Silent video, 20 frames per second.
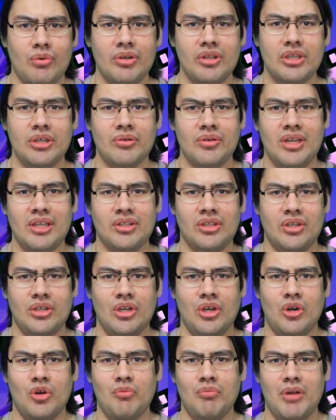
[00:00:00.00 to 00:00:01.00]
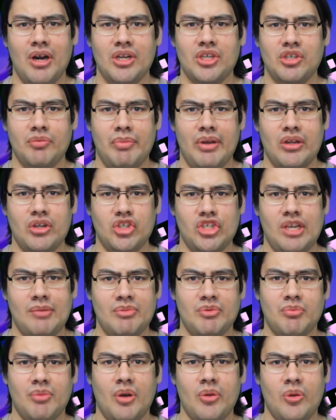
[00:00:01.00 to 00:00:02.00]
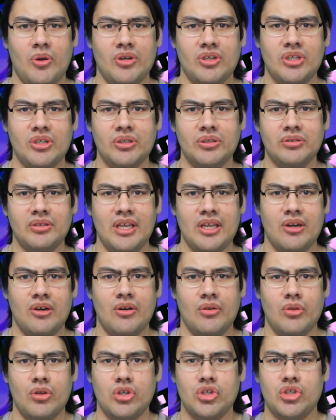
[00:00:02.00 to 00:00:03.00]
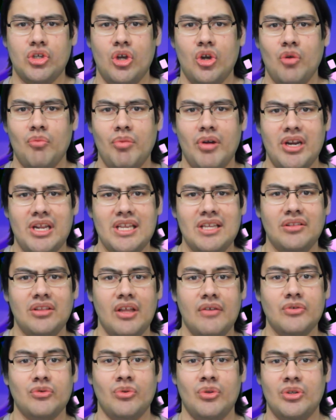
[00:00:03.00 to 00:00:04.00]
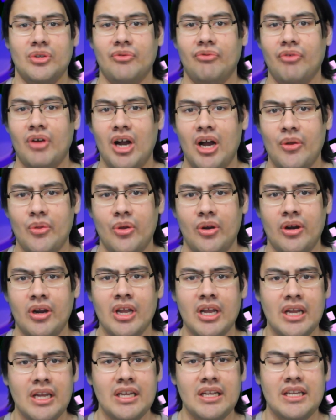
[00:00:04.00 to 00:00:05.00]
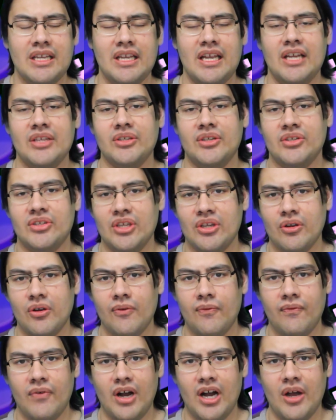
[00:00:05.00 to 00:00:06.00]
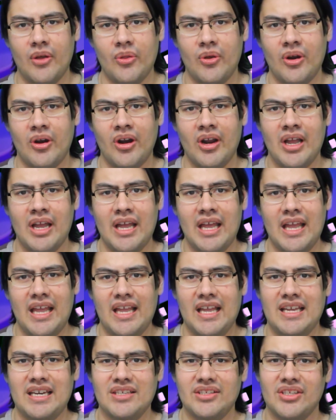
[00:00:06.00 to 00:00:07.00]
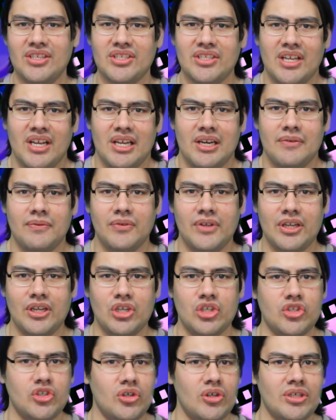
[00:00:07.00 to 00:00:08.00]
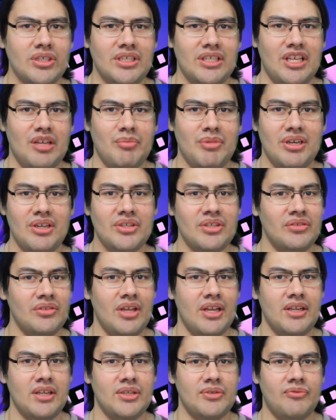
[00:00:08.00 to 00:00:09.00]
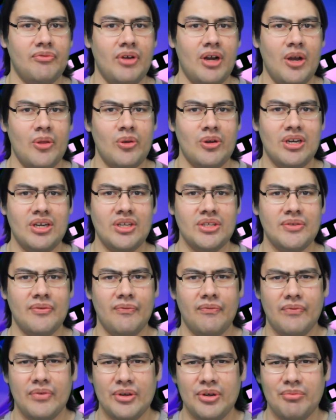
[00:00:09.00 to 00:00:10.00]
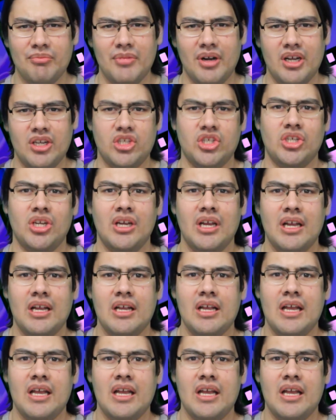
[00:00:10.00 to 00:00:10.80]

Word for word: we really don't get to know much about James' mother till later in the show, but he lives with his father. He has a single father, and he's just kind of like a jerk to him. He doesn't like his father. He doesn't feel much.